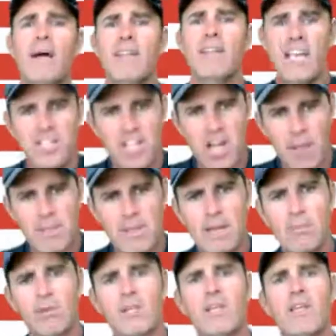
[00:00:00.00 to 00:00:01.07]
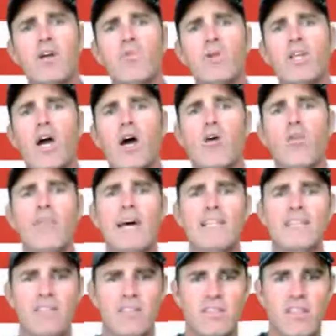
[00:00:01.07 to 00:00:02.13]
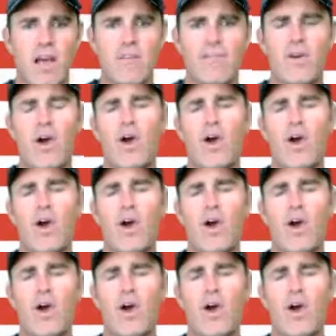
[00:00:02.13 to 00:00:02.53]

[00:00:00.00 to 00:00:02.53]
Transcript: Nice job, Kimberly. There we go. That's the stuff.